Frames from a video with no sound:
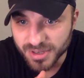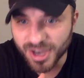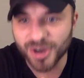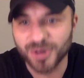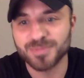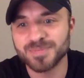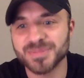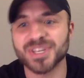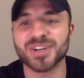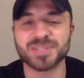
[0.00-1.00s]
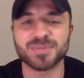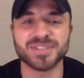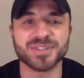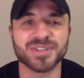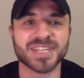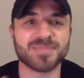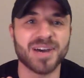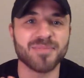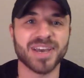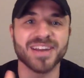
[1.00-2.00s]
Oh, sorry, Spencer. That's
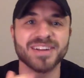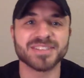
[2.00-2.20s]
my bad.